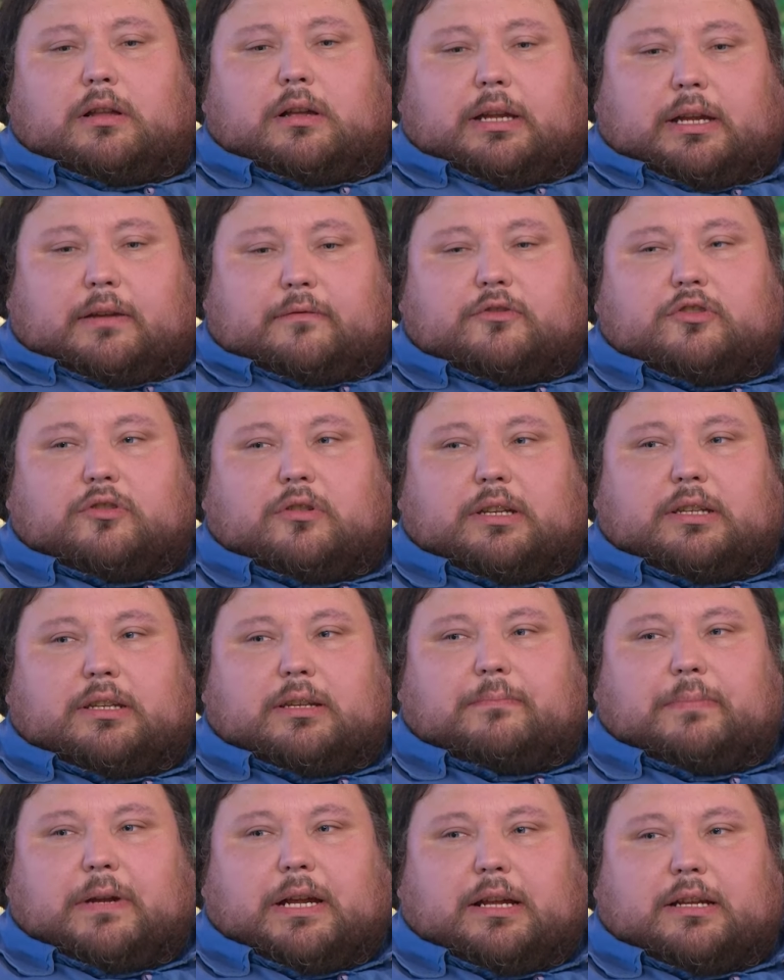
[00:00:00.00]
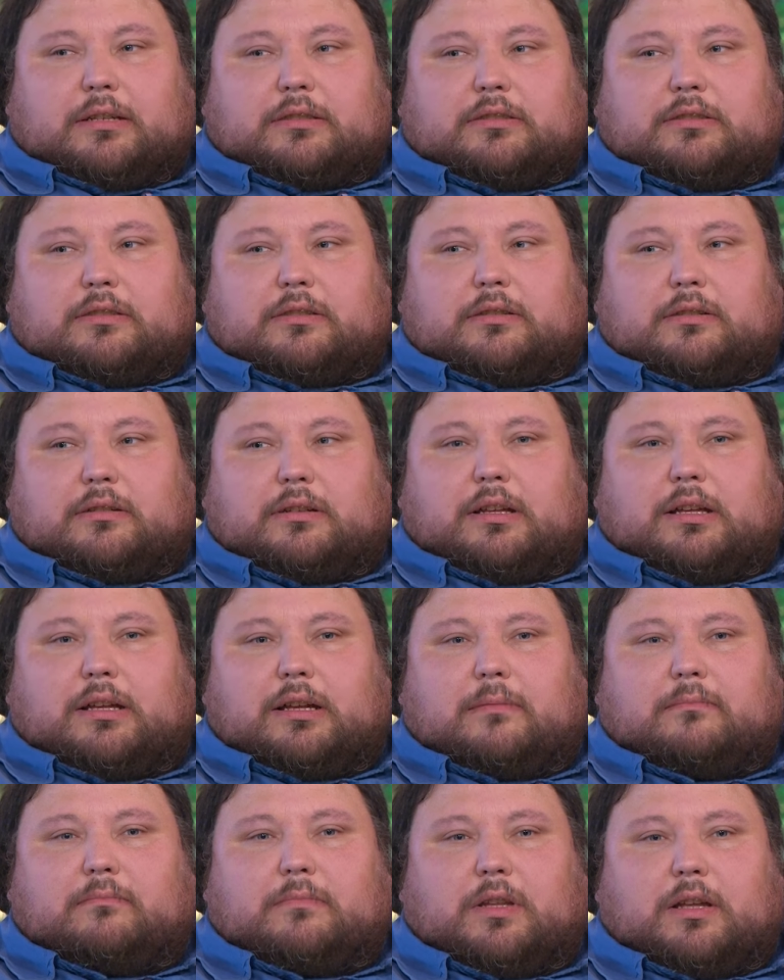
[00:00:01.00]
I have tried in the past.
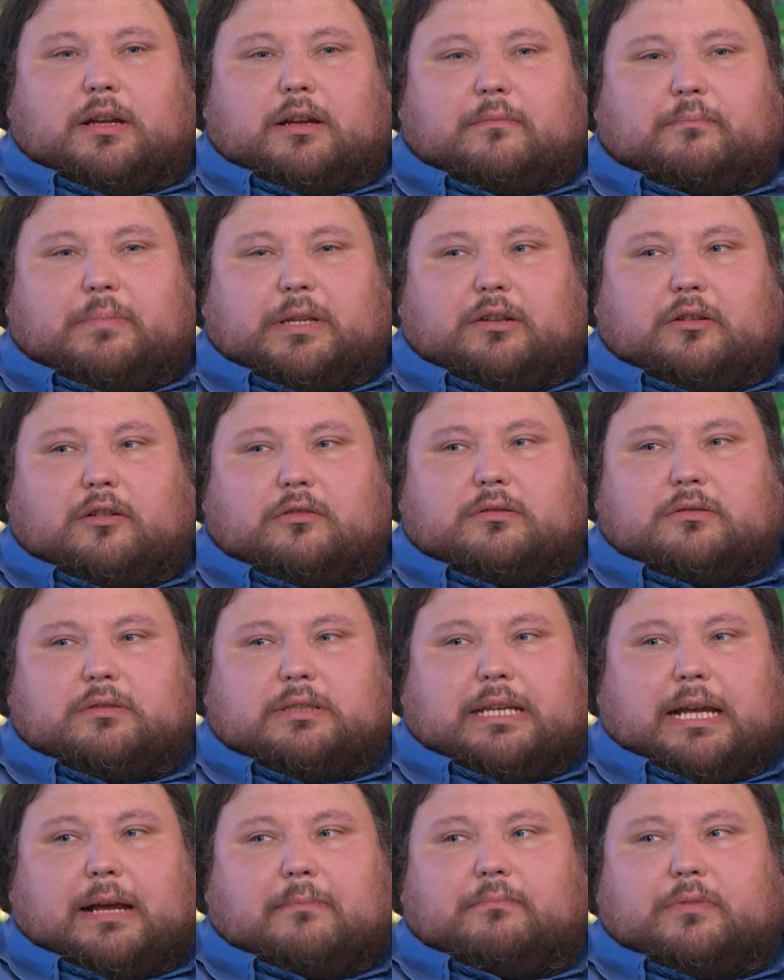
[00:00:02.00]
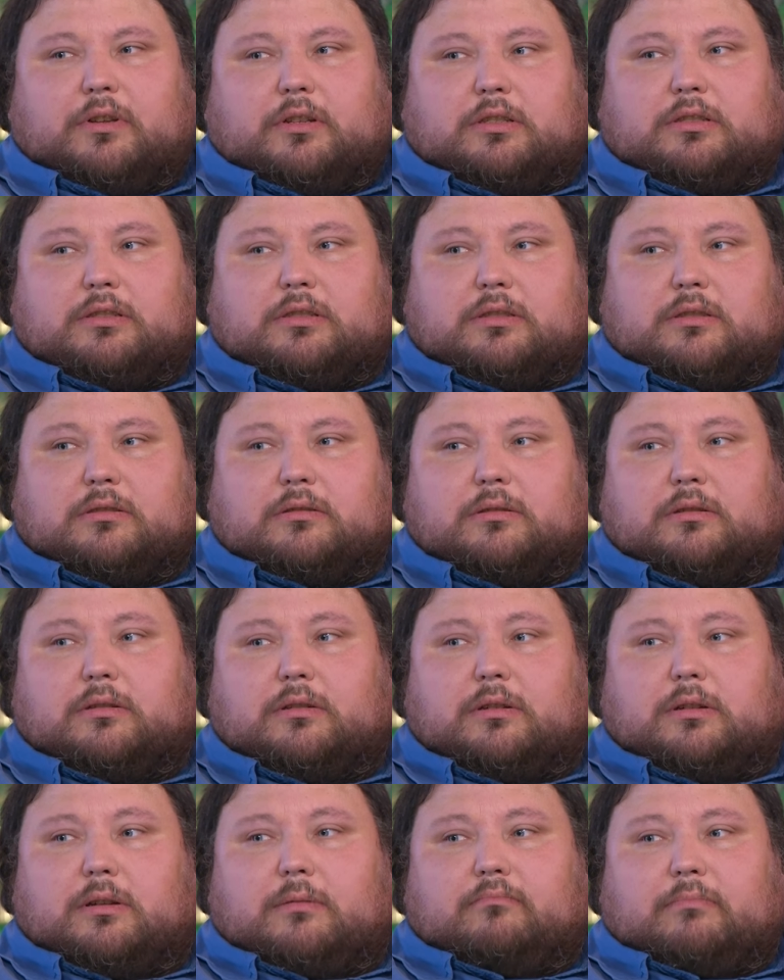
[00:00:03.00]
Like I've been on tablets and
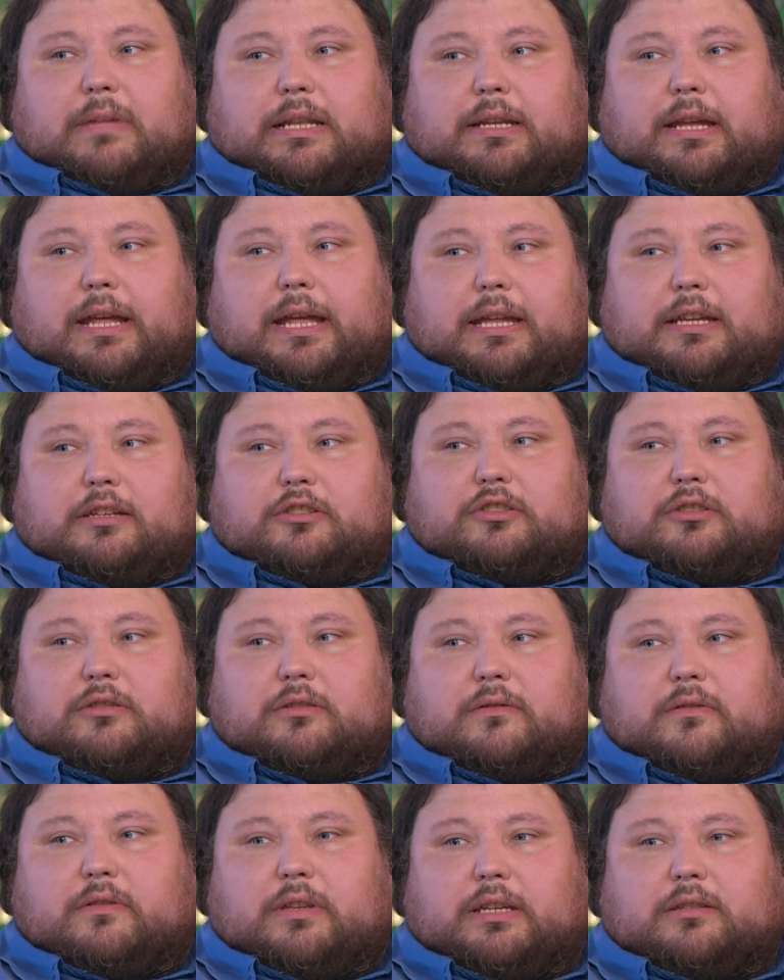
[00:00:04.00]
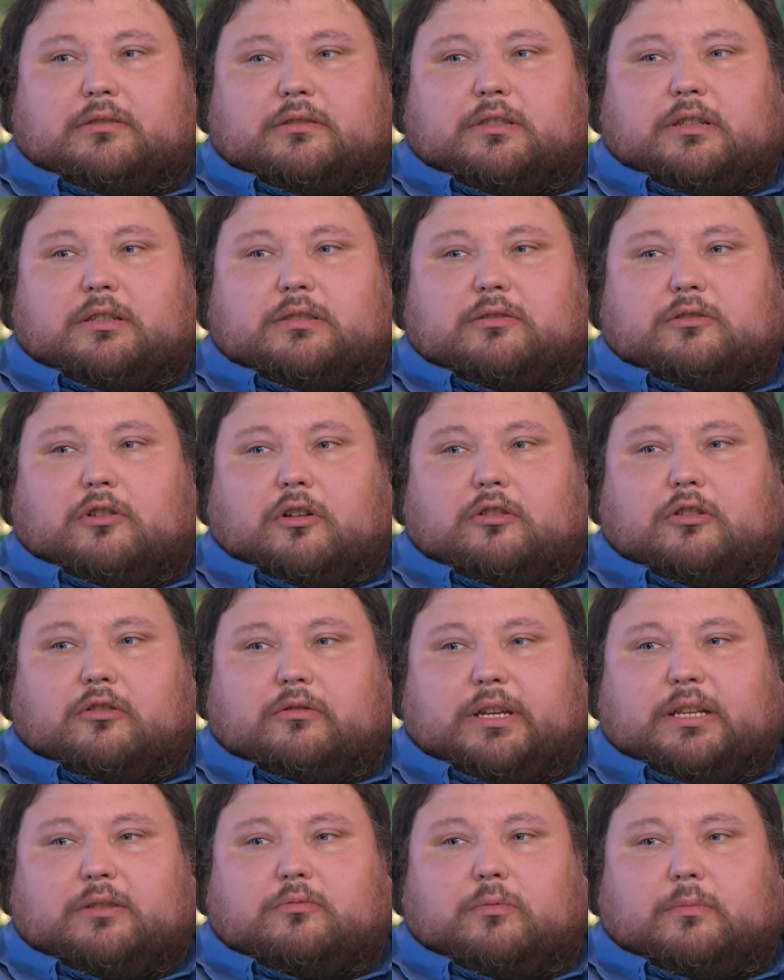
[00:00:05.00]
medication and things that has not
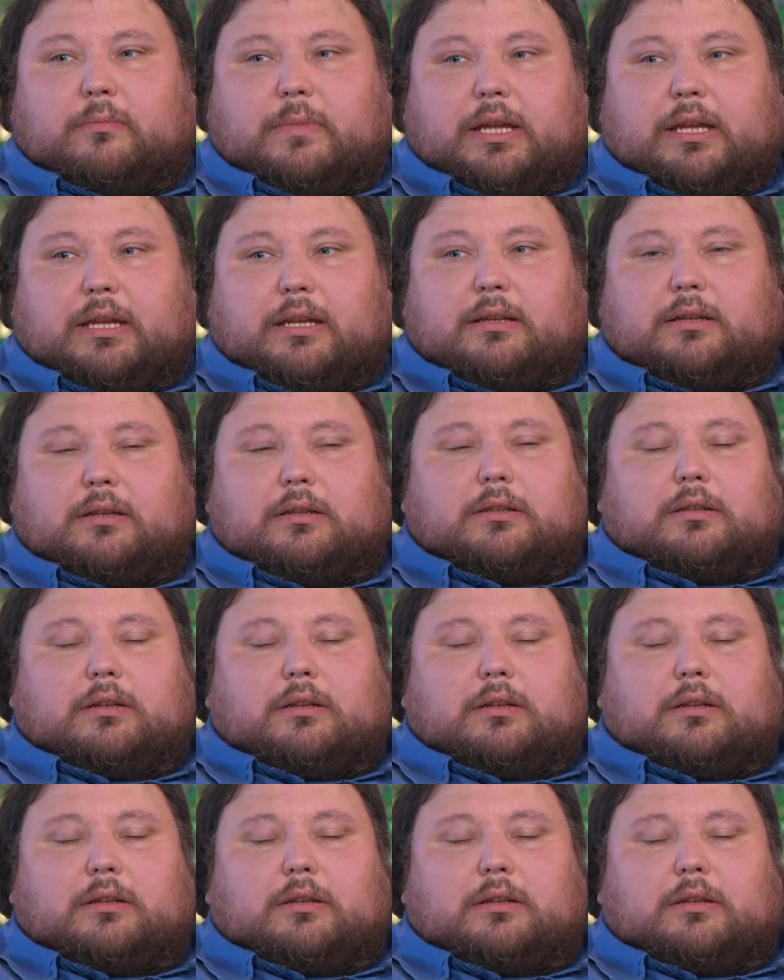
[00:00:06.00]
agreed with me.